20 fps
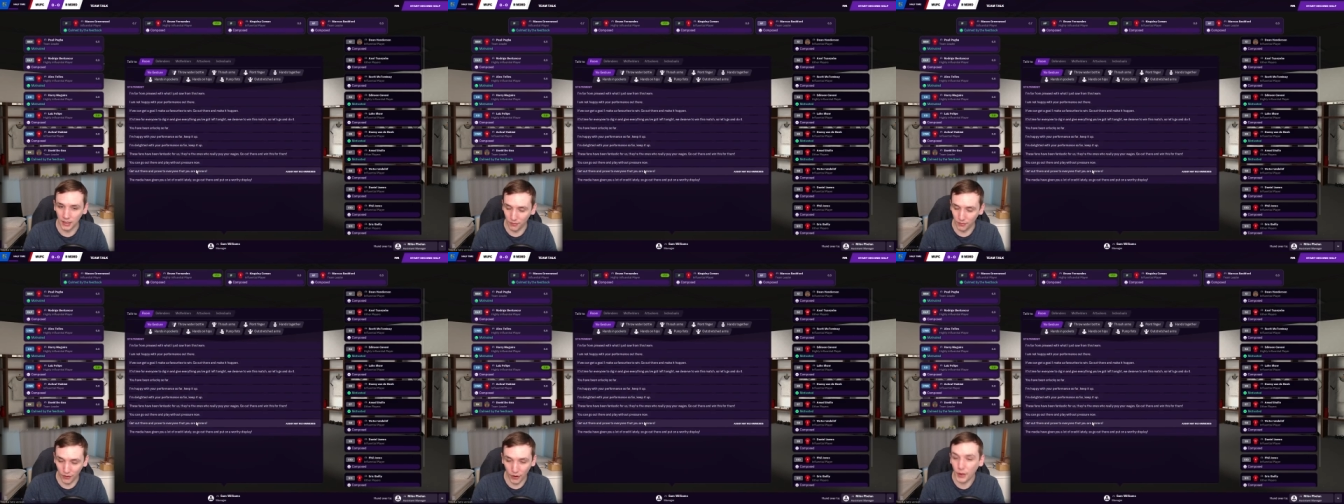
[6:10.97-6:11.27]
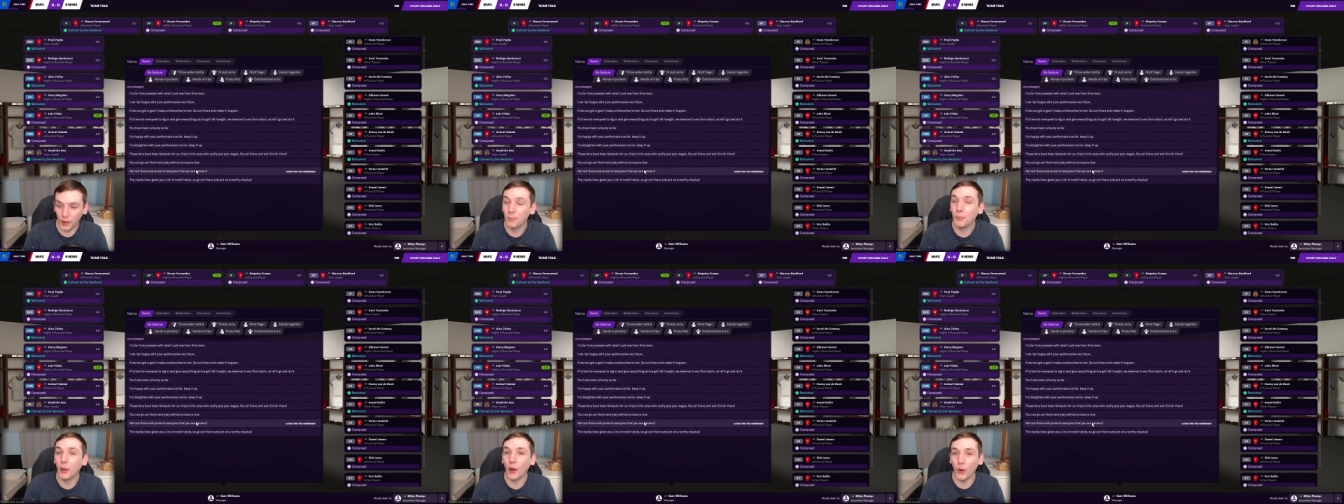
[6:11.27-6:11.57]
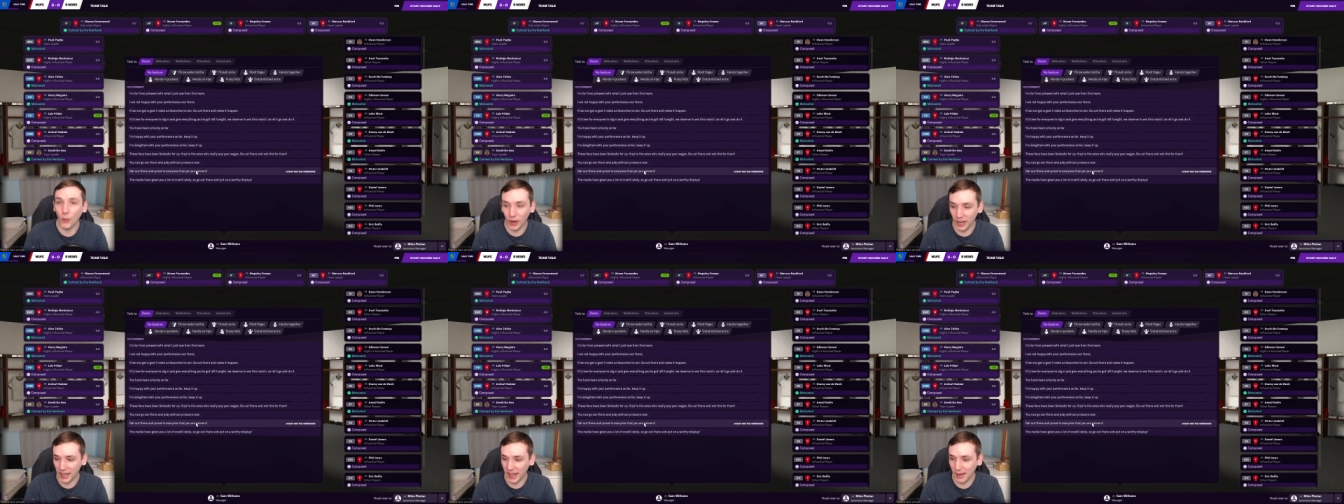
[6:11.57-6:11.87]
very
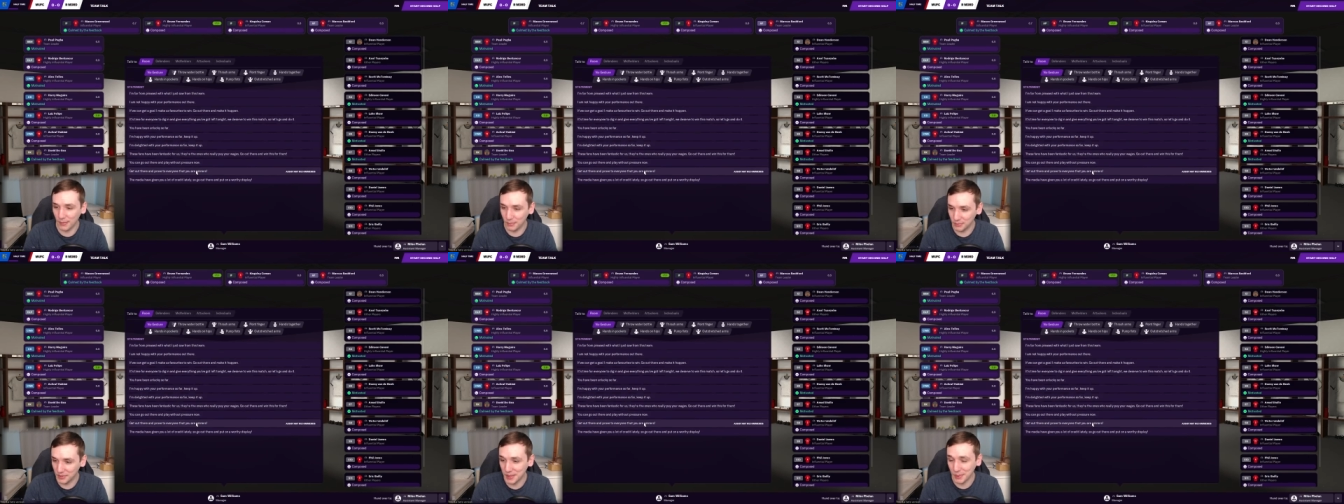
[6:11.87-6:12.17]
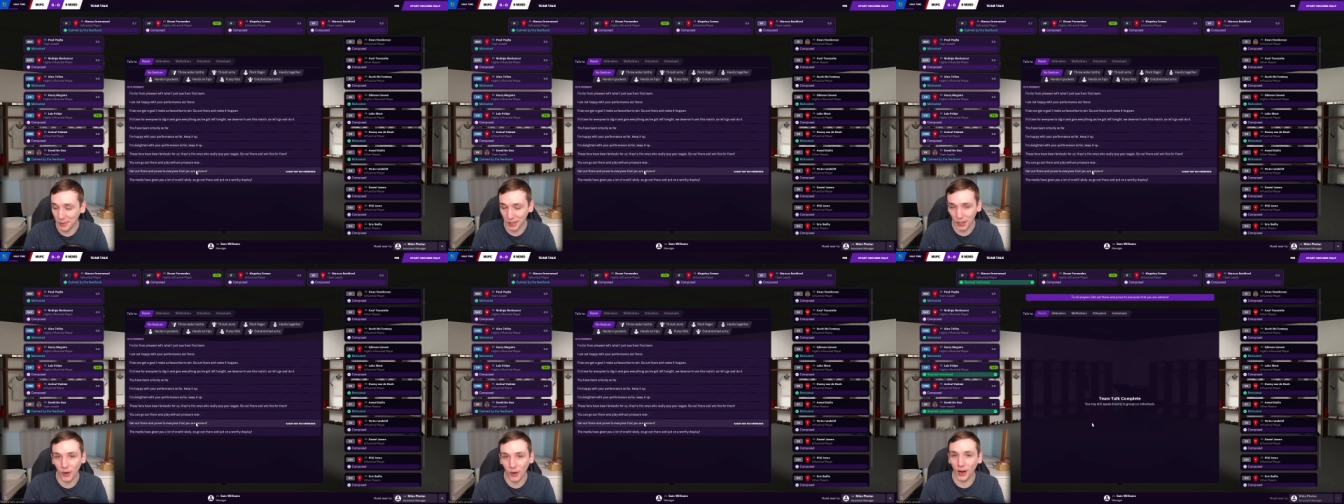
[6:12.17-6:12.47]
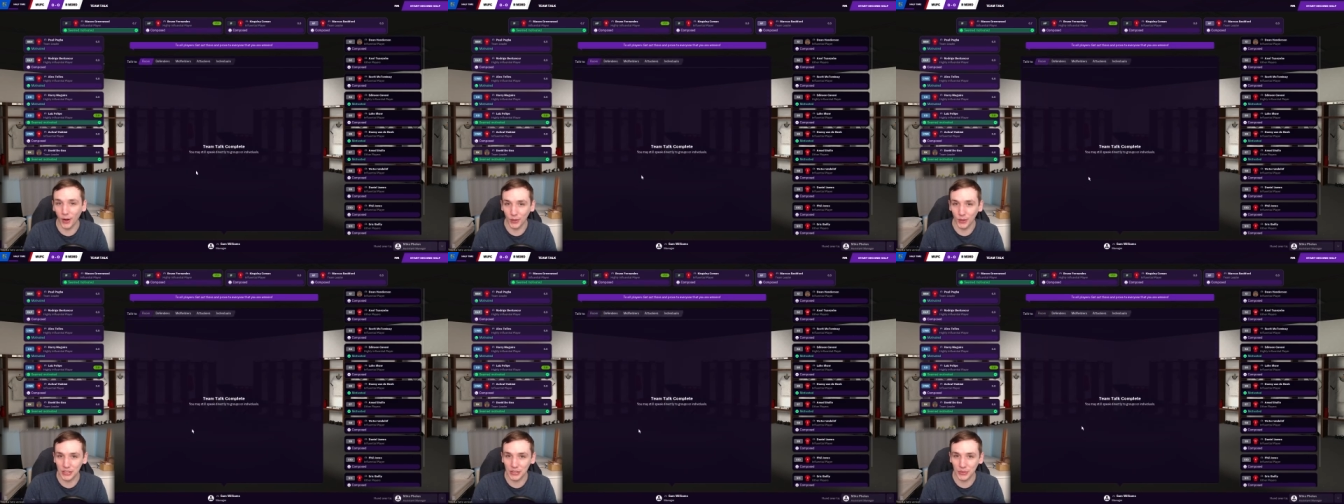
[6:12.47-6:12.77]
poor game, to be quite
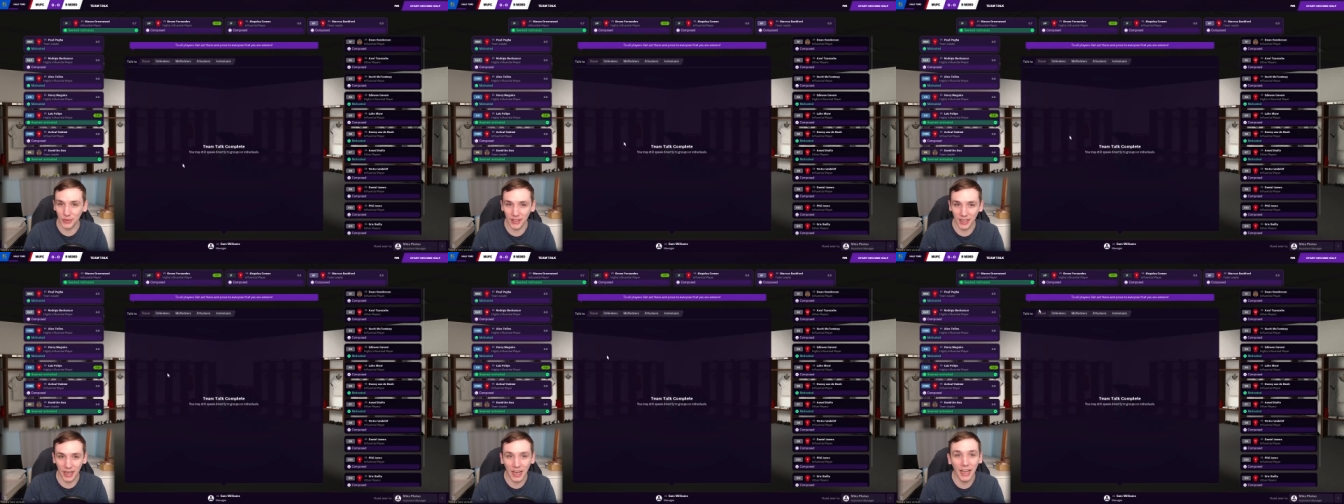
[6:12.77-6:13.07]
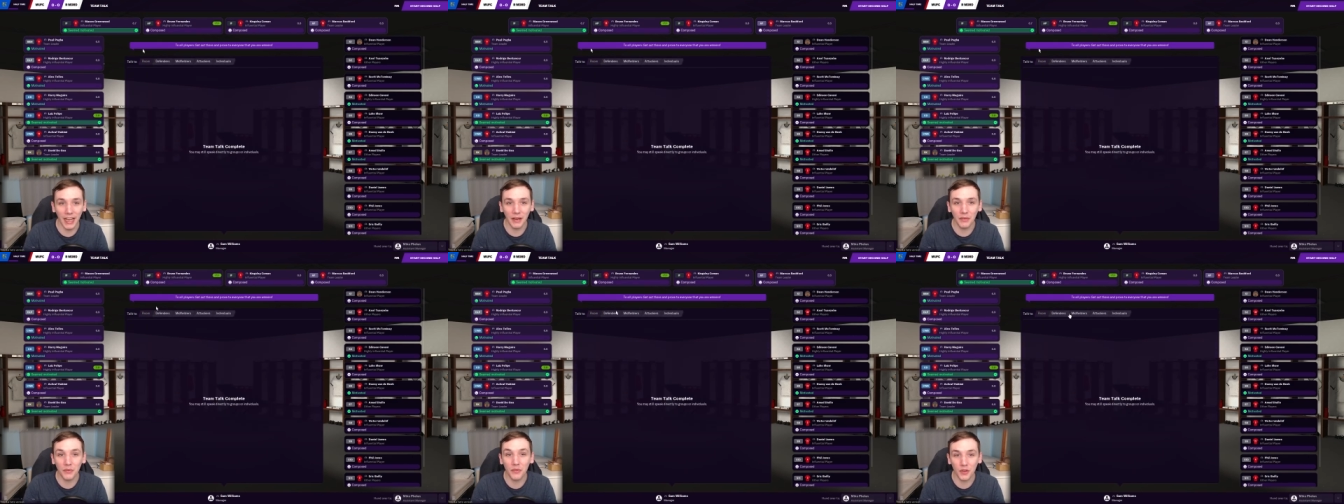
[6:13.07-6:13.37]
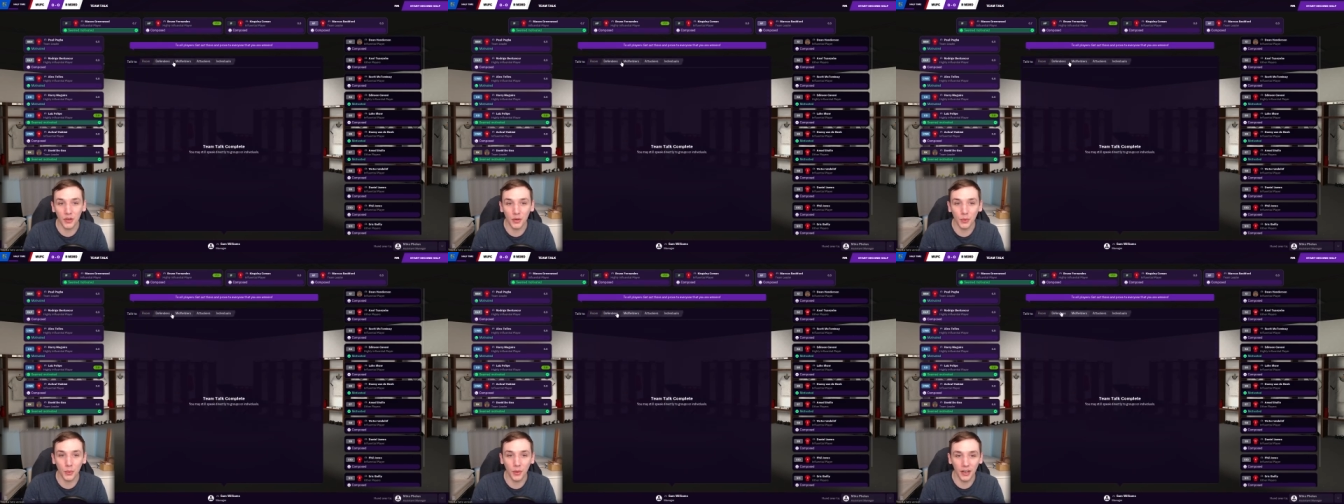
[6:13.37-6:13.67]
honest with you, if
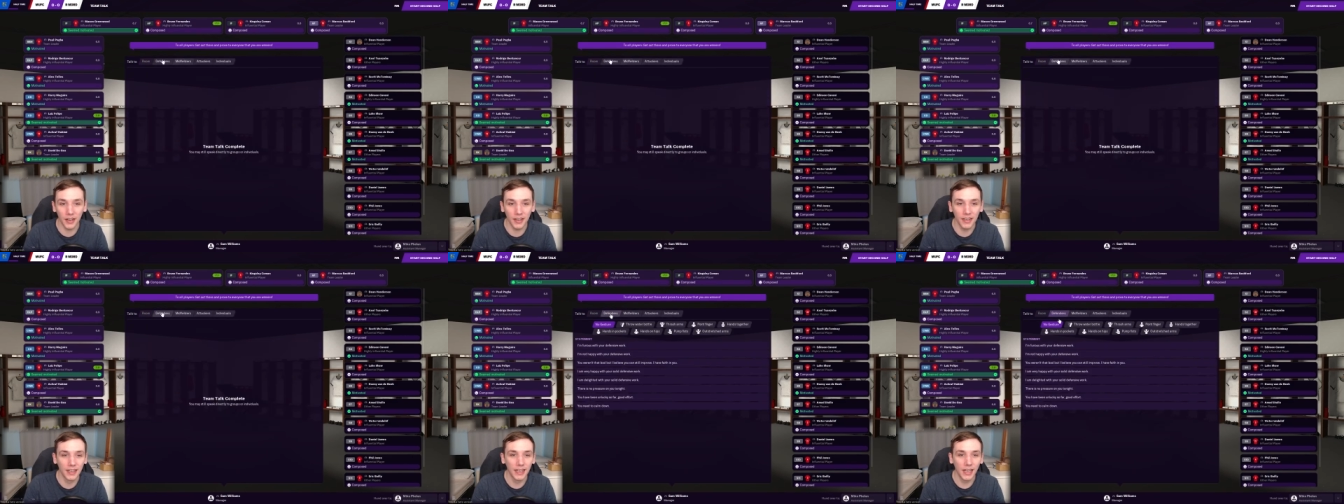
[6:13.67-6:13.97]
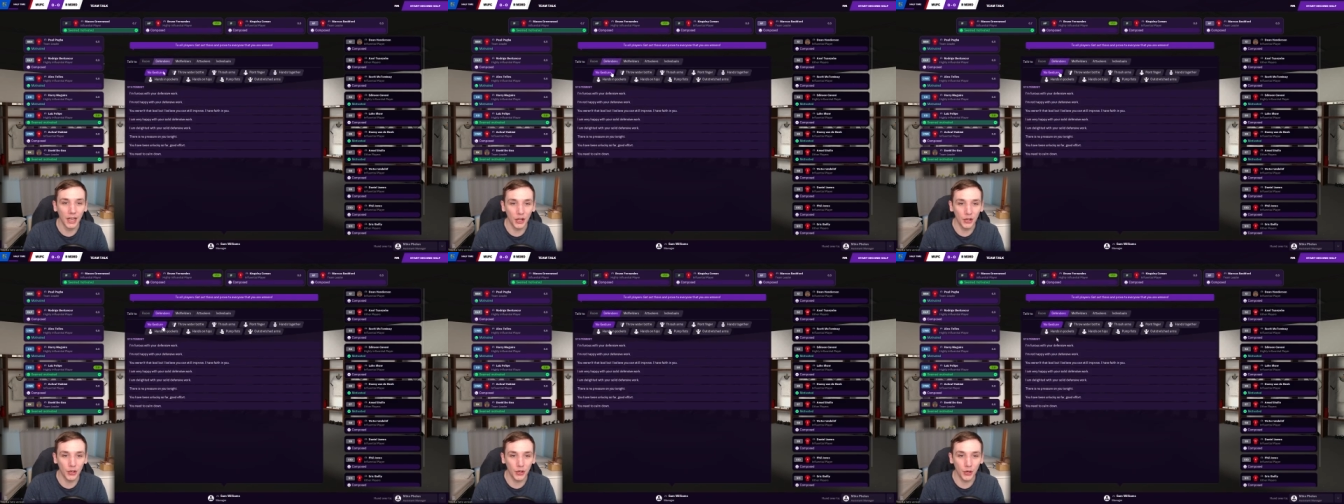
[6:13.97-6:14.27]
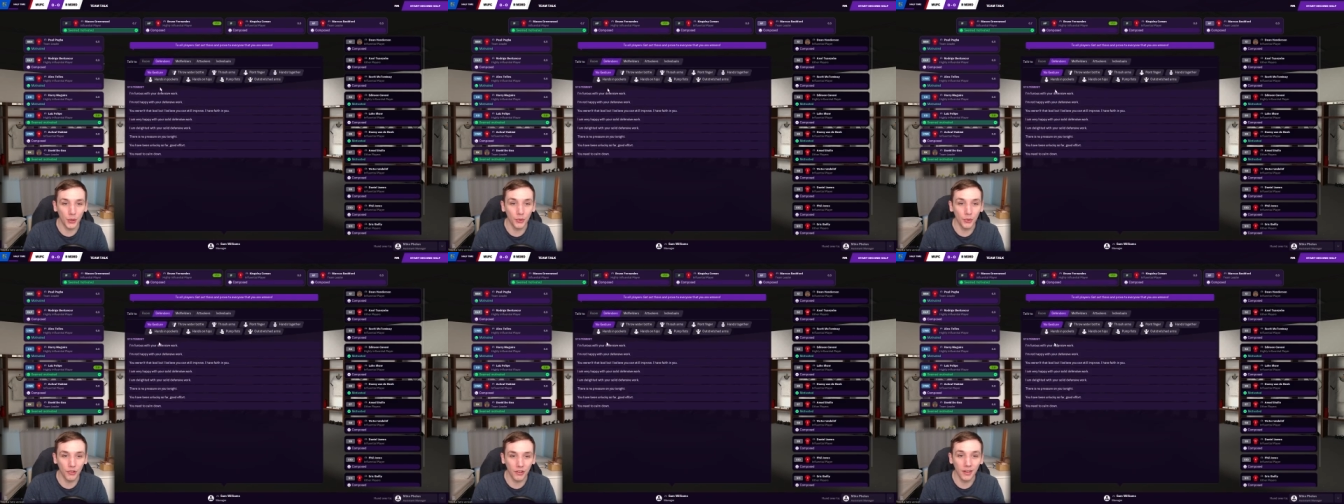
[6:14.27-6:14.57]
you were a
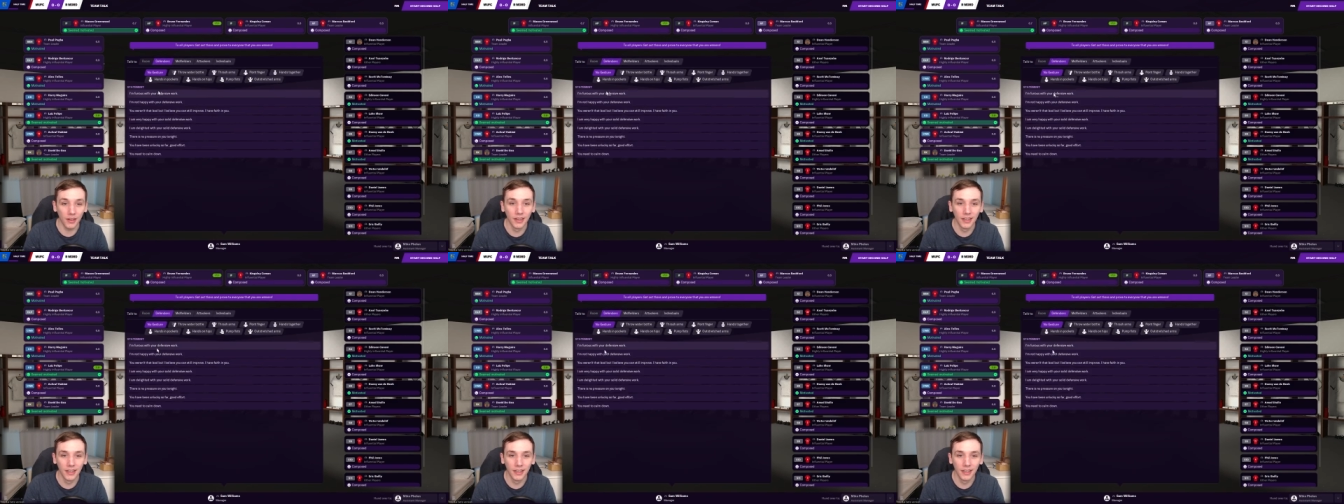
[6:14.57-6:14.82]
neutral.